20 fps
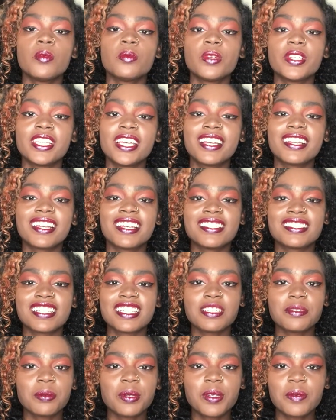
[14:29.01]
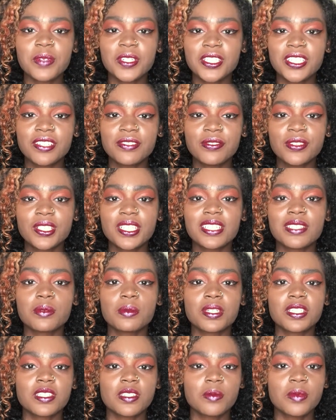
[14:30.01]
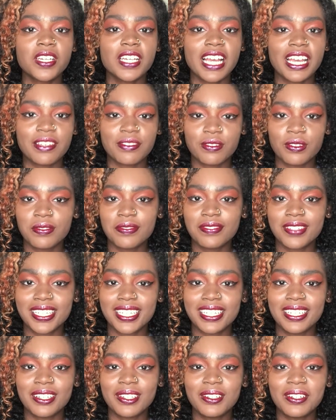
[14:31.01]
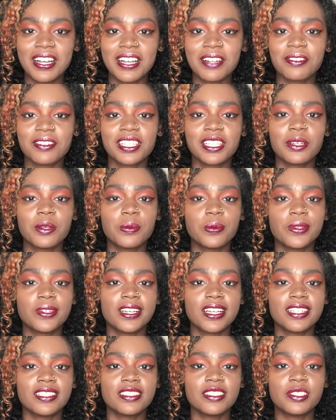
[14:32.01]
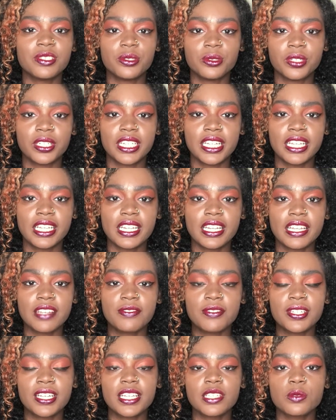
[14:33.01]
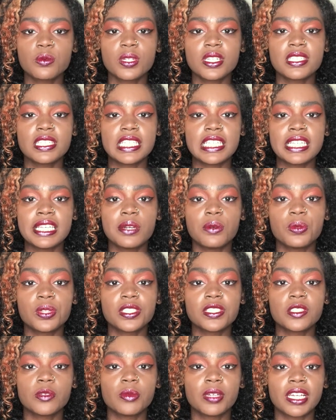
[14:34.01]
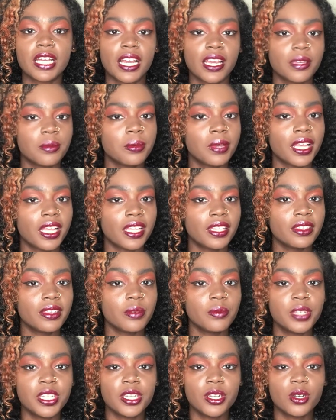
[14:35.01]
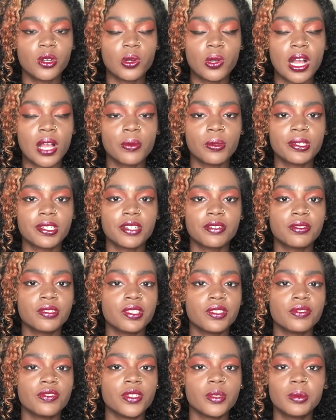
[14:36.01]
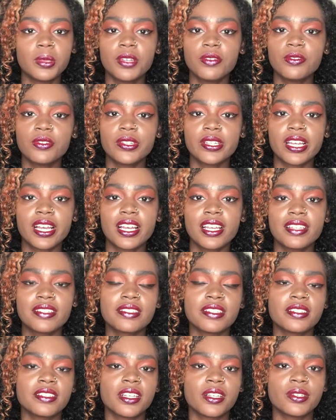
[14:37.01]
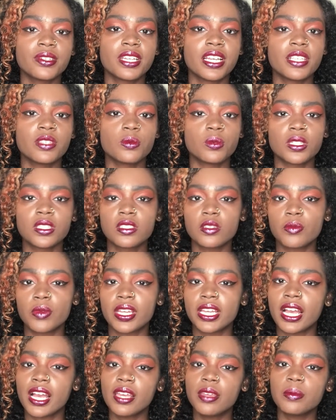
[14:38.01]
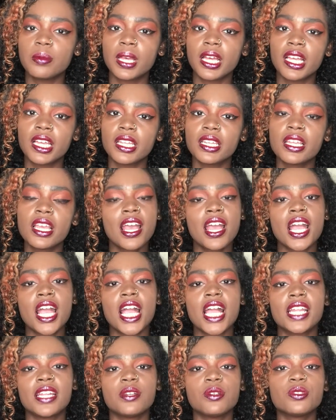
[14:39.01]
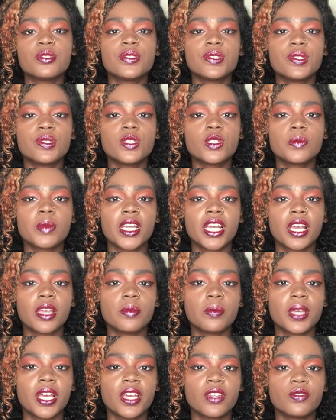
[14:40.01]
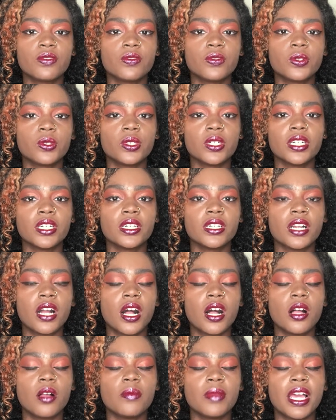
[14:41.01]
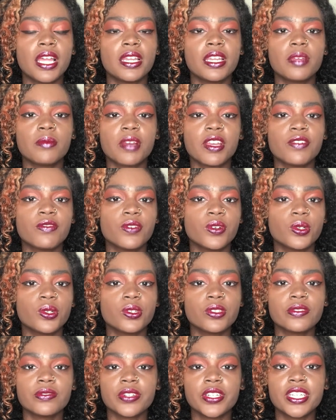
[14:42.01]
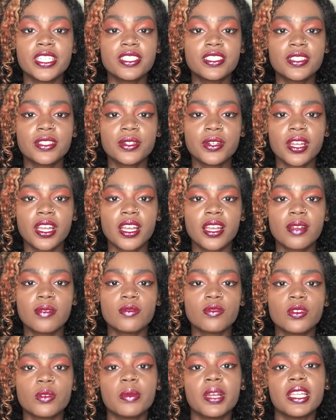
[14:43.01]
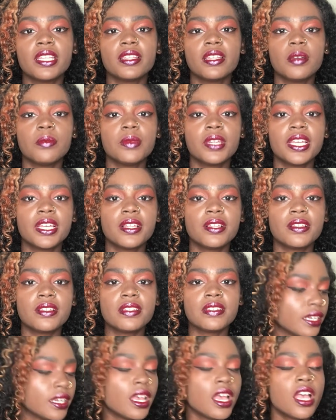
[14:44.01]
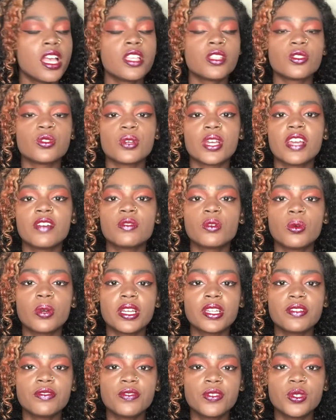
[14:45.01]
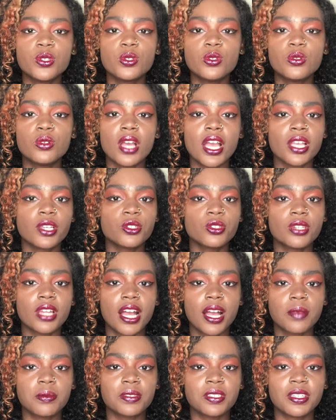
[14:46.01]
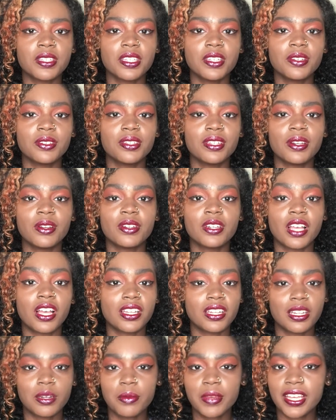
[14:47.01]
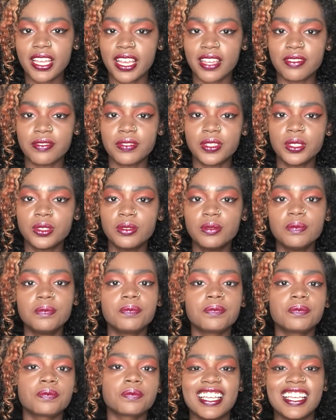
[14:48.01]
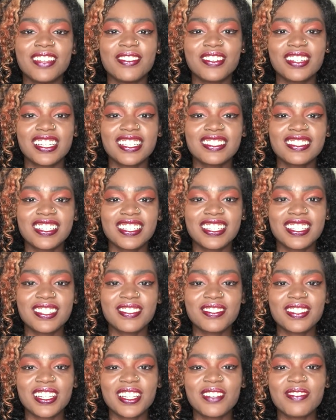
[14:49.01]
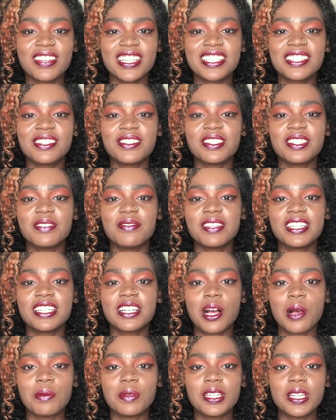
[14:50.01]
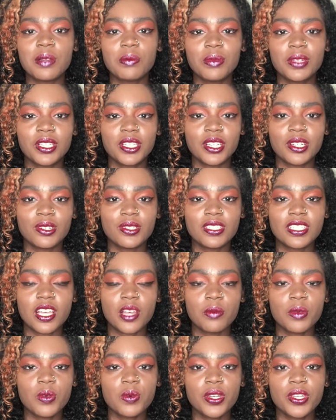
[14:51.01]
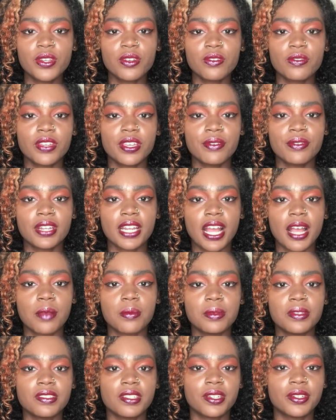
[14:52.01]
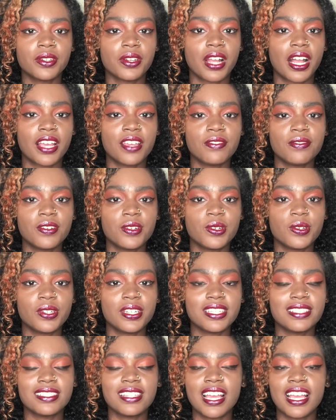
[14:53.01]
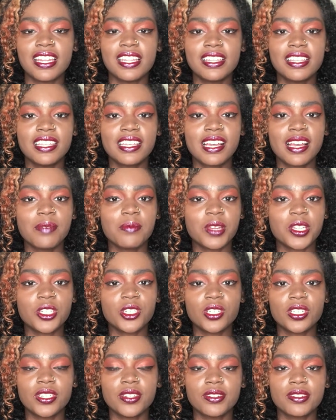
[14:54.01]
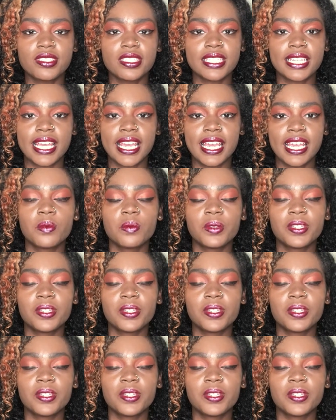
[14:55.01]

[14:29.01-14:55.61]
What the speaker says: But yeah guys, that's pretty much it for this what's on my iPhone video. I really hope you guys enjoyed it. If you guys want to see a what's on my iPad, let me know. I will definitely film that for you guys and tell you guys what's on my iPad. And I also use my iPad for editing my photos for Instagram, for my thumbnails. So I have quite a few extra apps on there that are not on my iPhone. If you guys like this video, make sure you leave me a comment down below. Tell me what your favorite app is on your iPhone. Is it anything I mentioned here today?